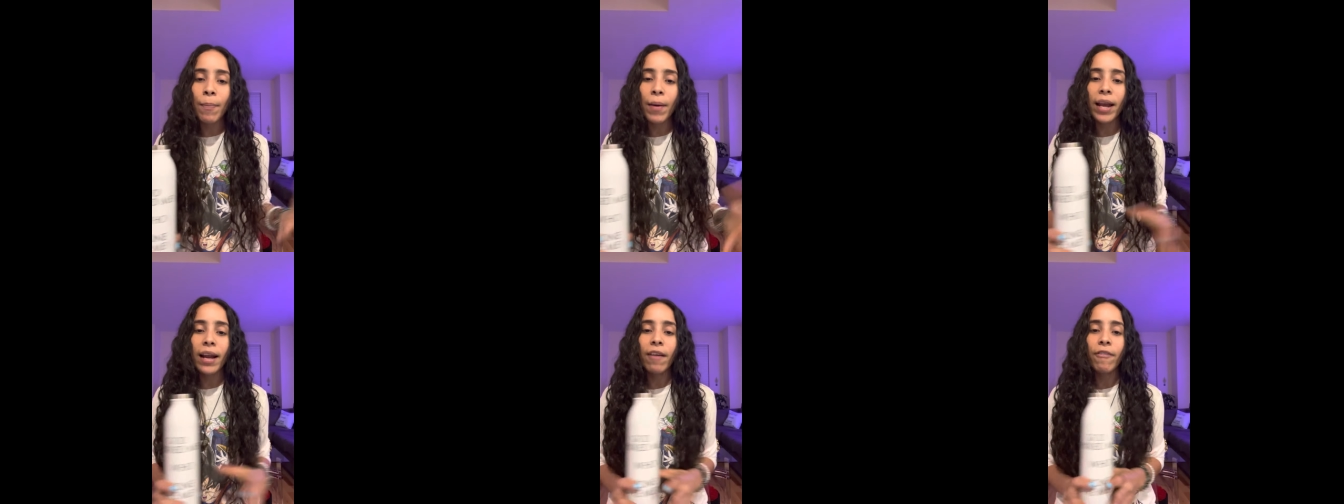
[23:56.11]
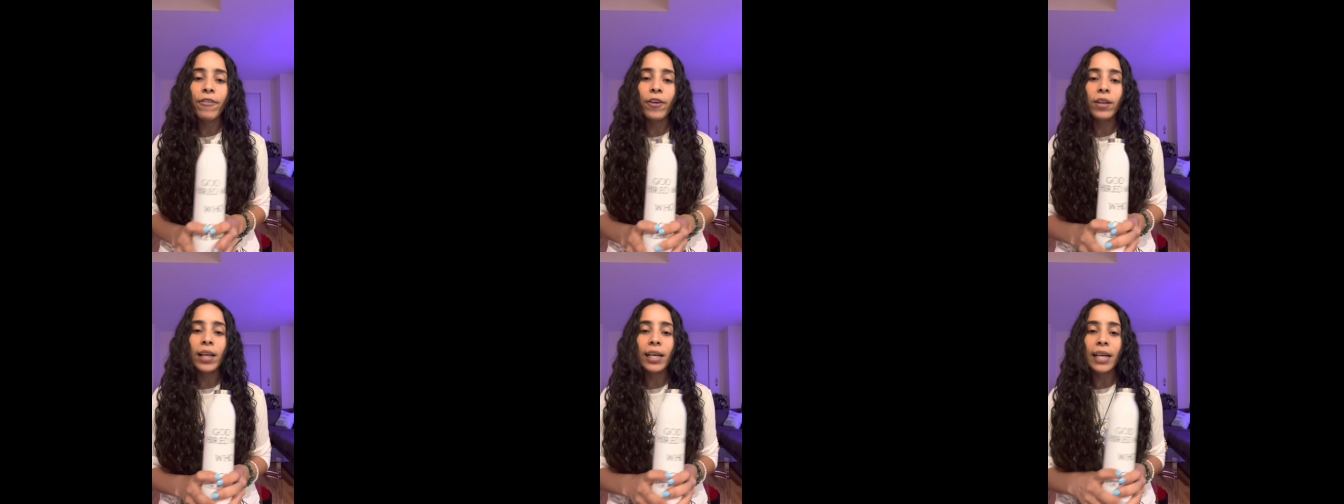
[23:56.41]
And I
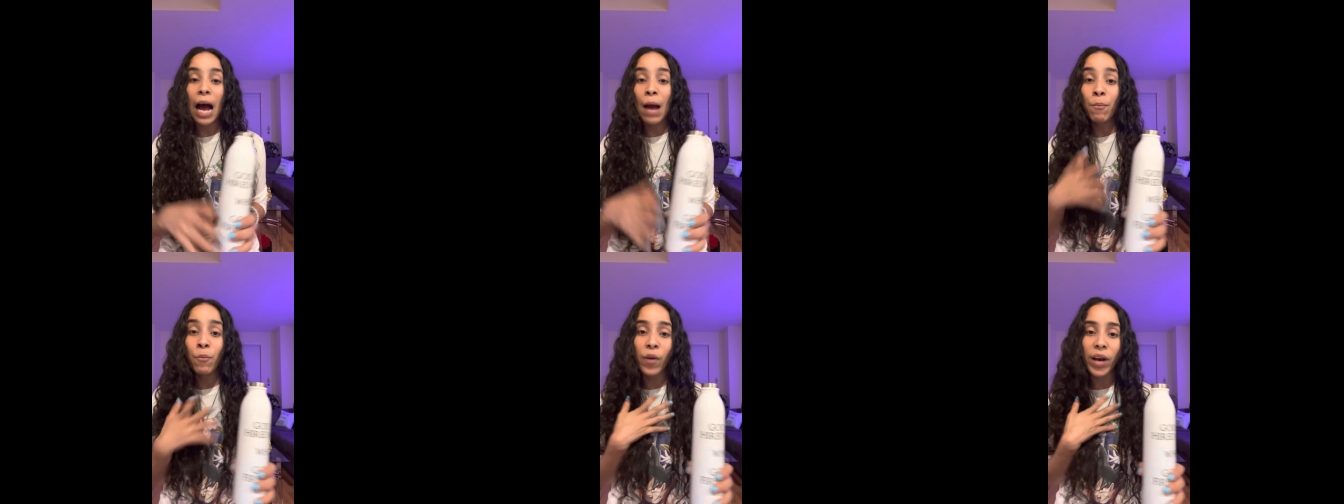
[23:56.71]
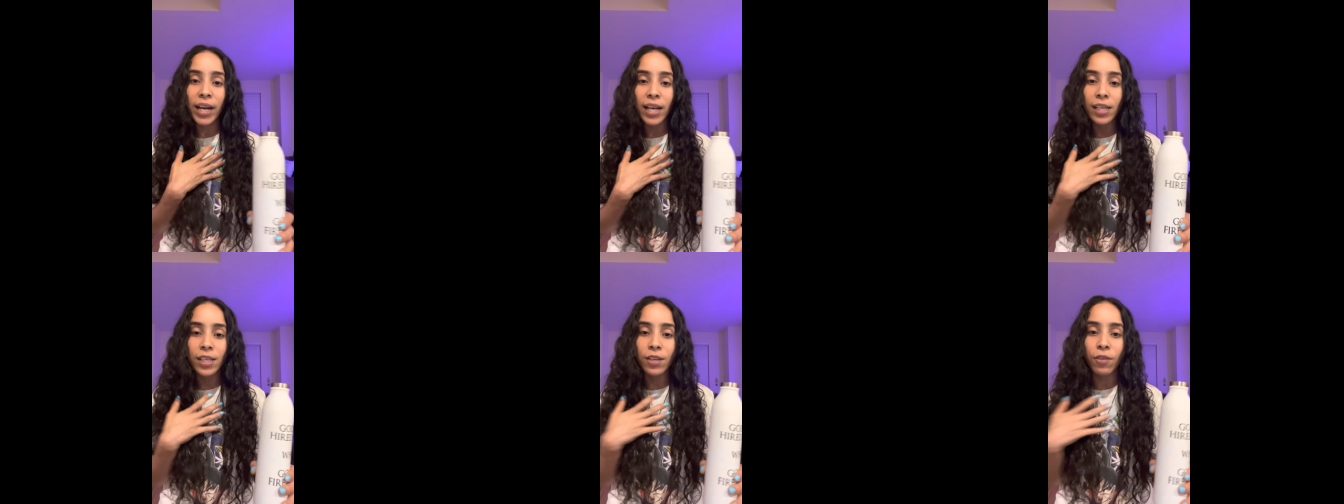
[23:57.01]
feel like I'm
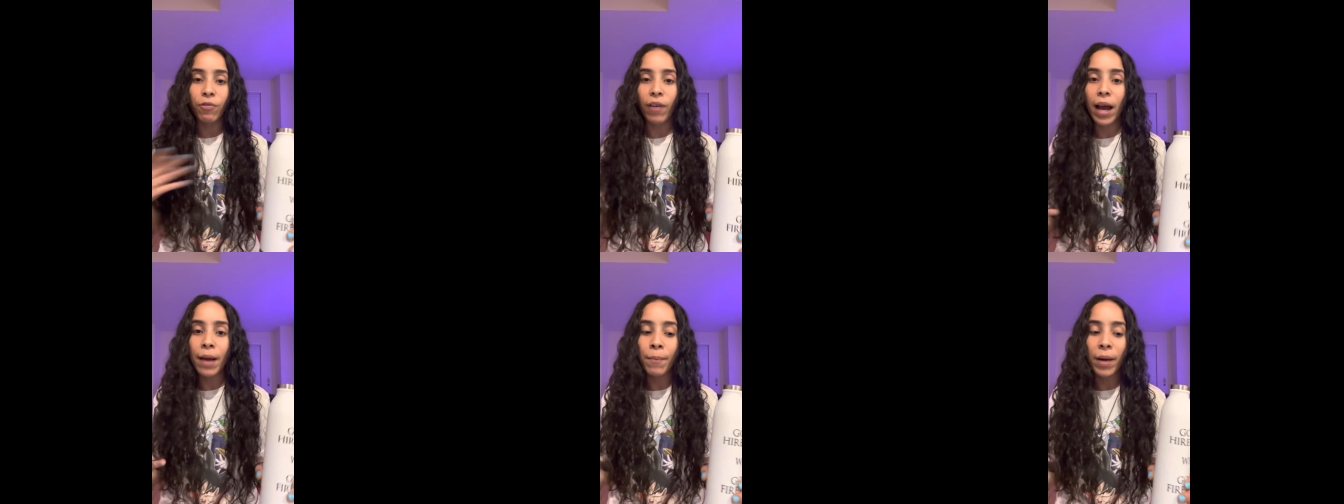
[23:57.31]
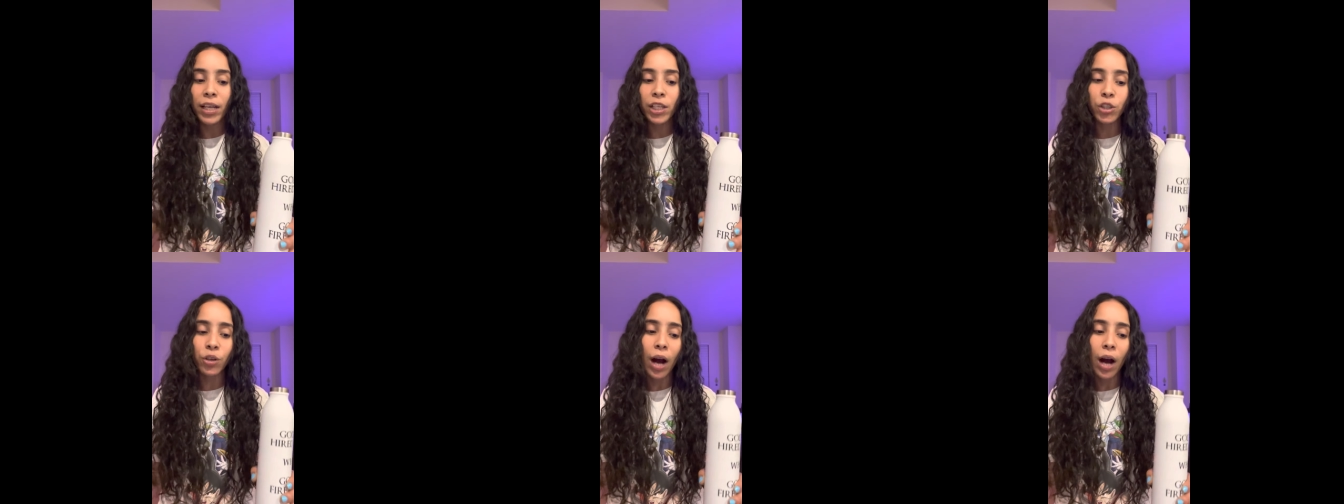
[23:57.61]
ready to find
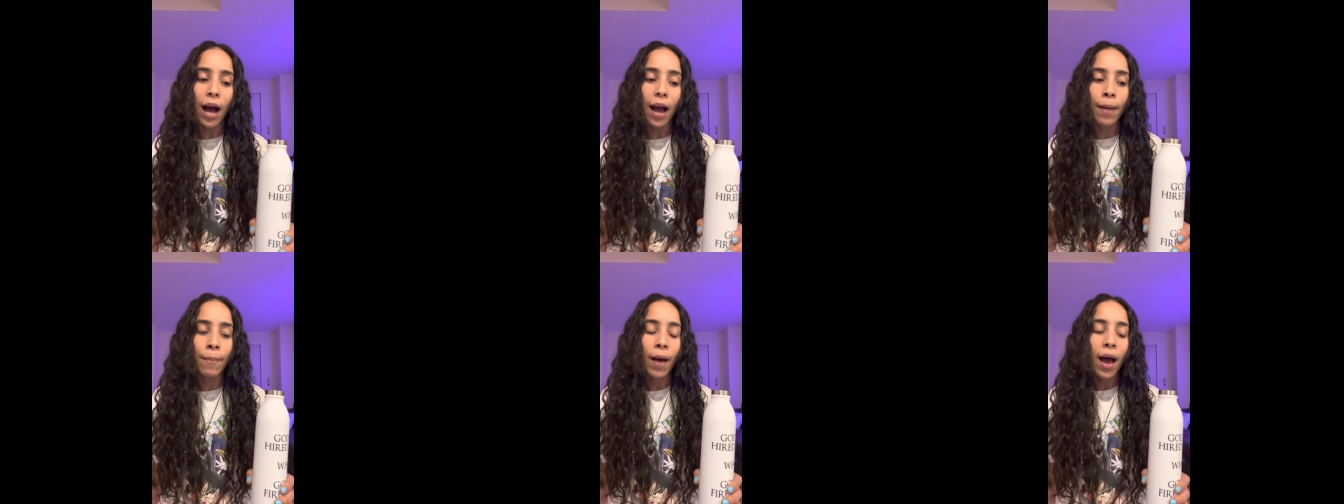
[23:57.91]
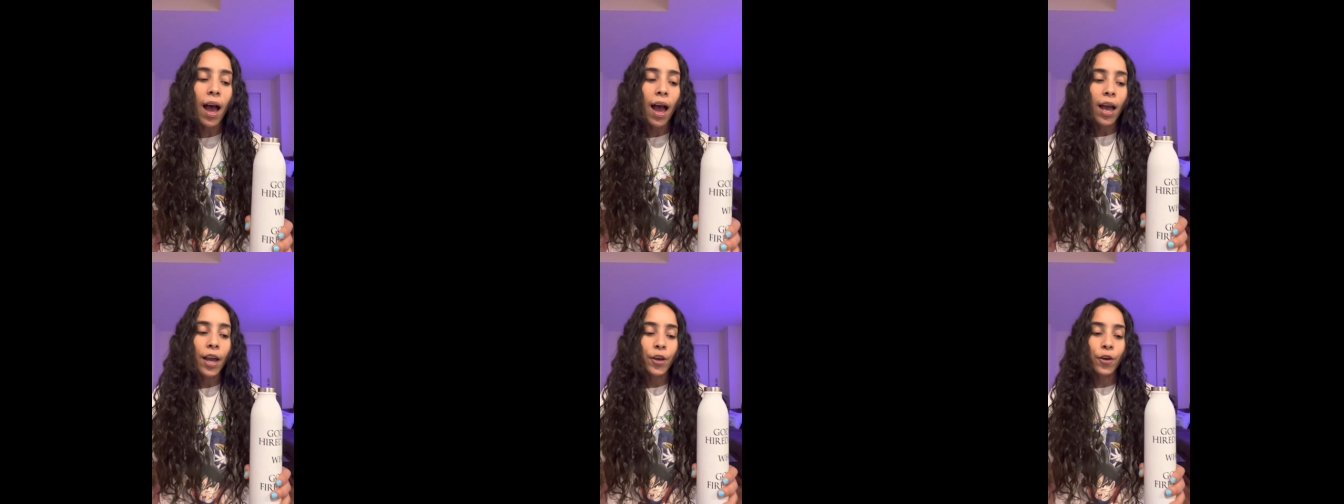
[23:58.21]
my tribe,
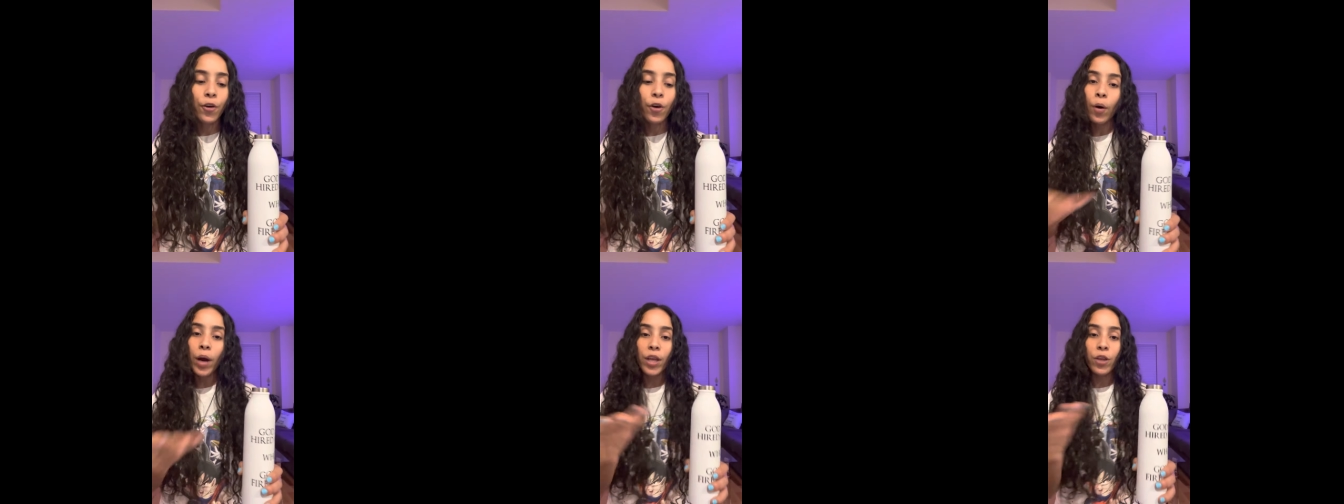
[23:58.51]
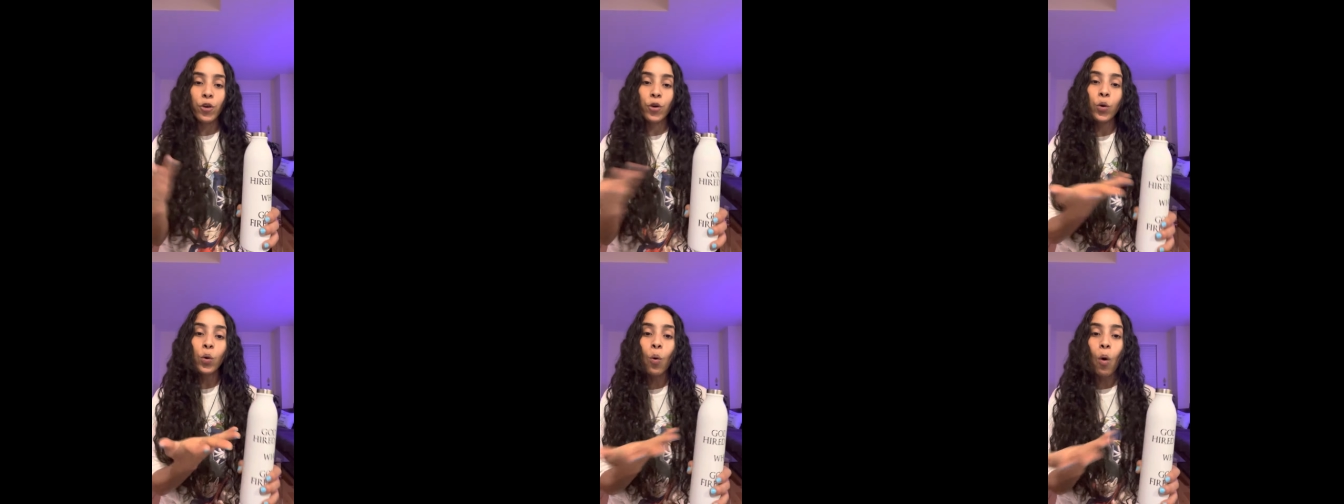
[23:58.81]
you know,
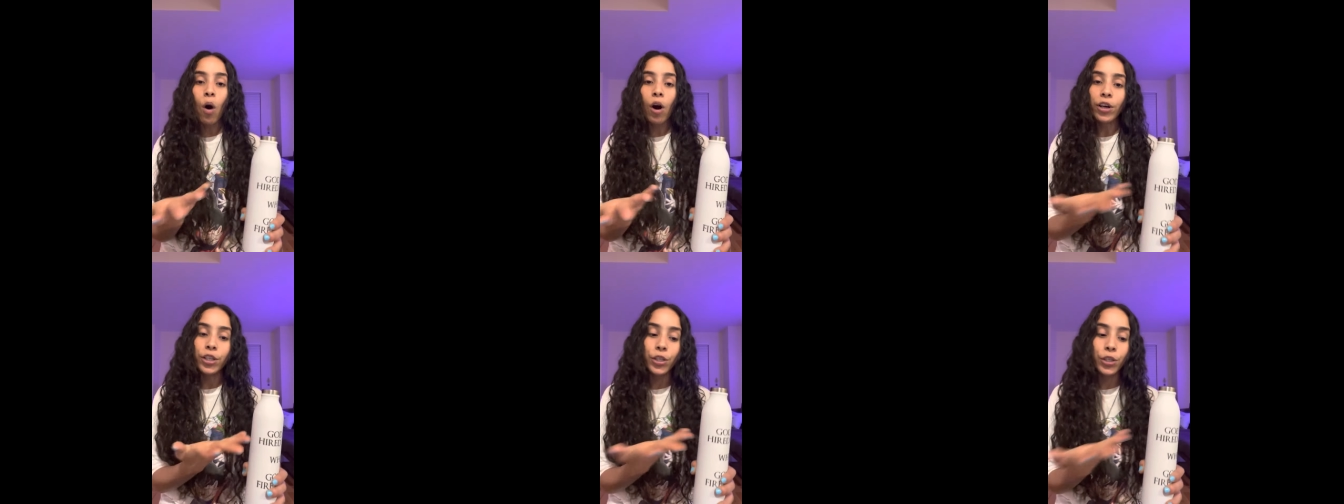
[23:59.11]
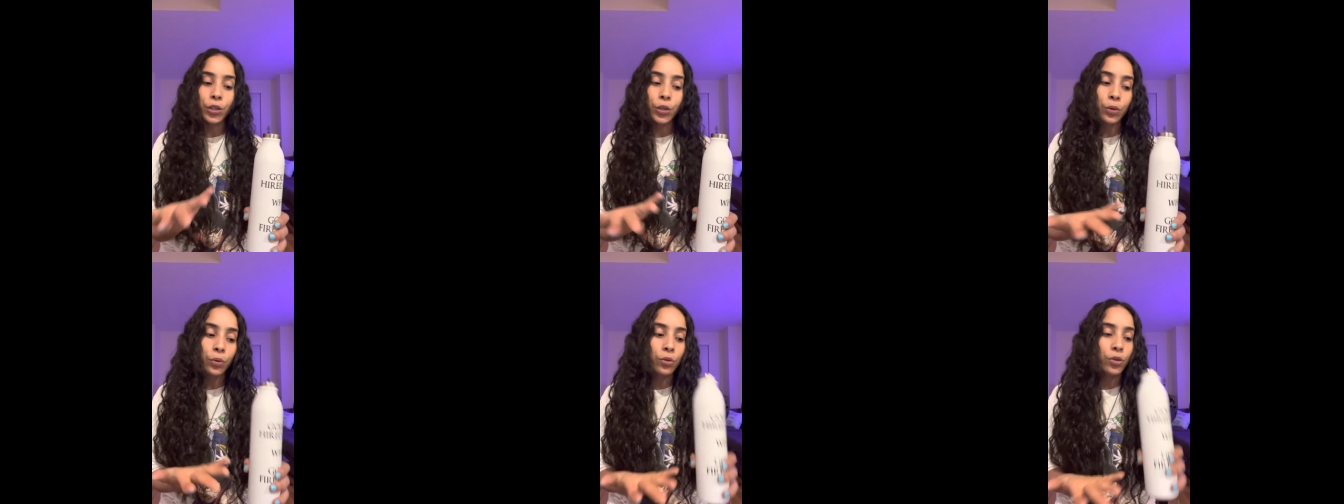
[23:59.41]
and you are
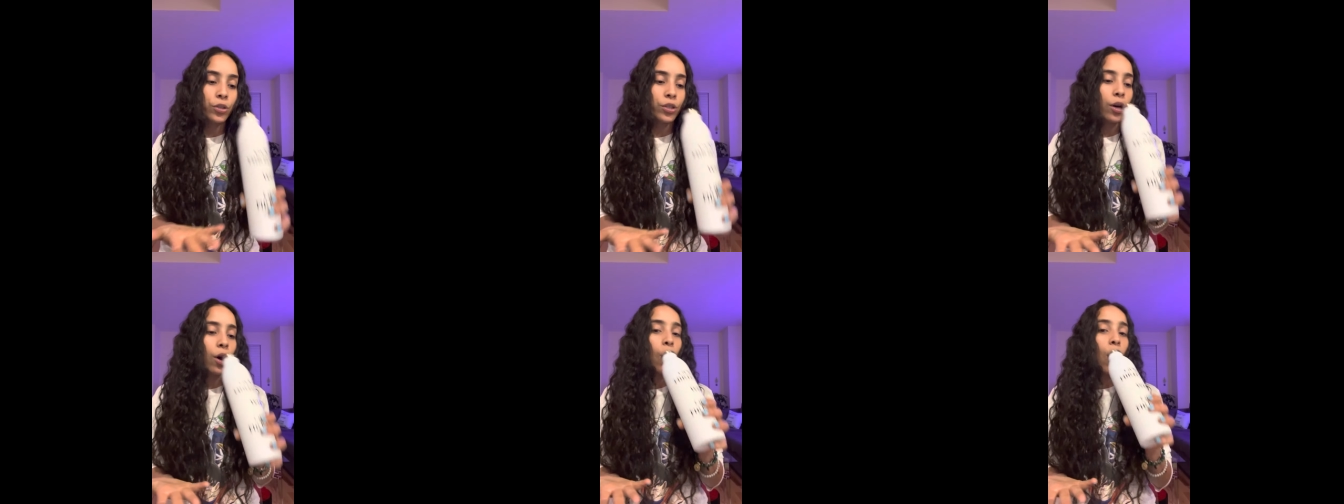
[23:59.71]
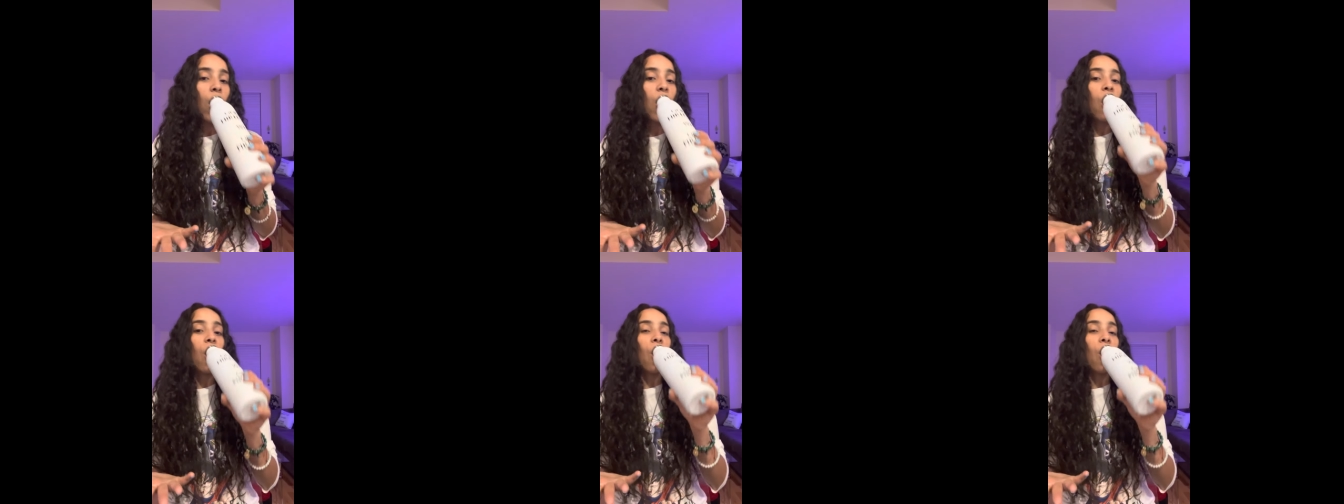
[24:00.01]
too. So